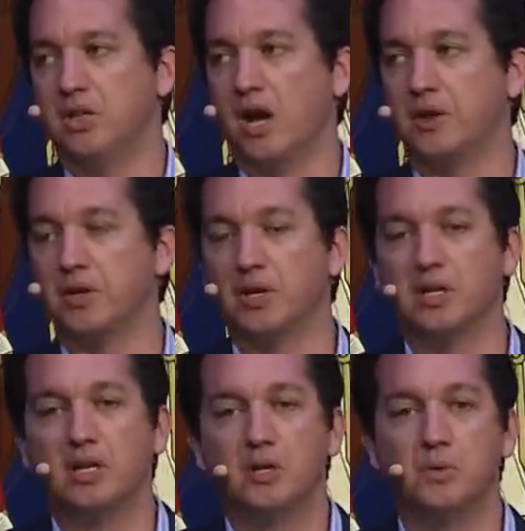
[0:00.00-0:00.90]

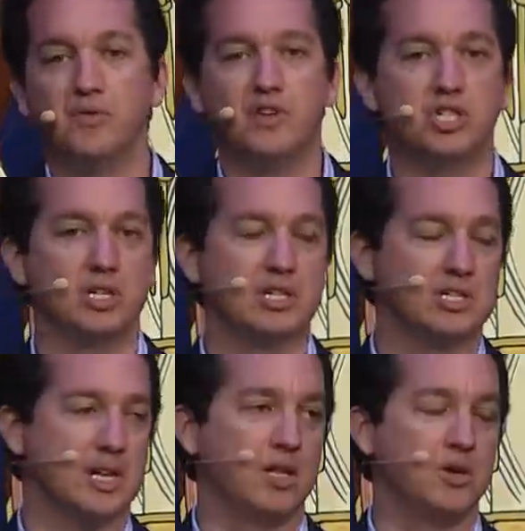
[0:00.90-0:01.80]
Other revisionist
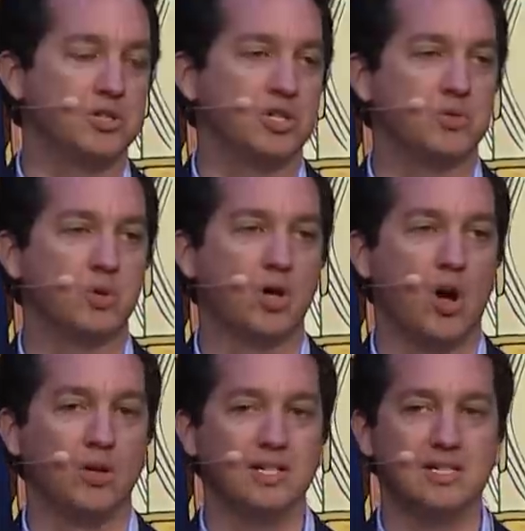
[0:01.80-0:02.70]
theologians will
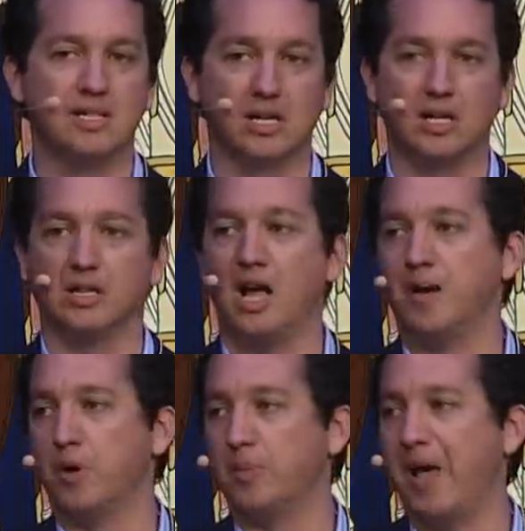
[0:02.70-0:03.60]
call these the
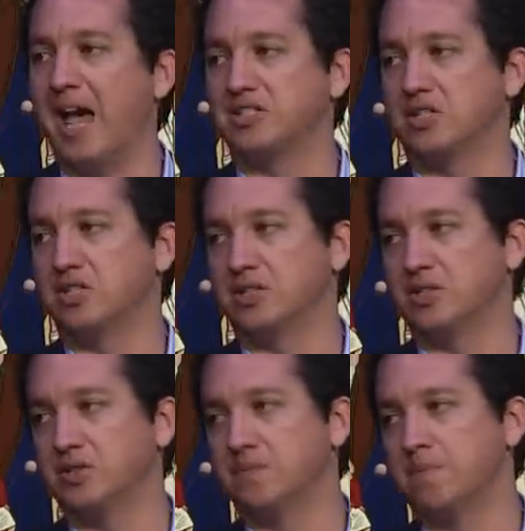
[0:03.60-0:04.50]
clobber
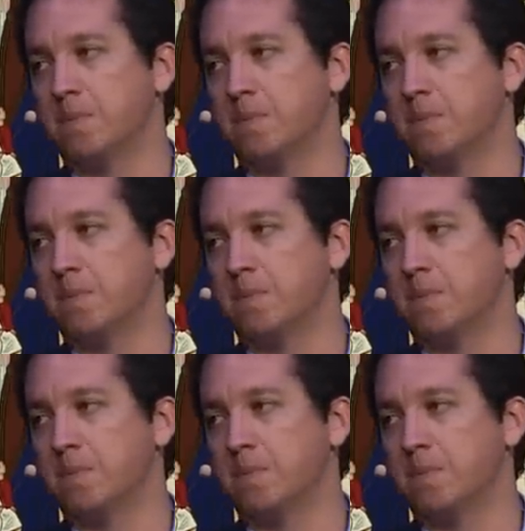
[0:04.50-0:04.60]
passages.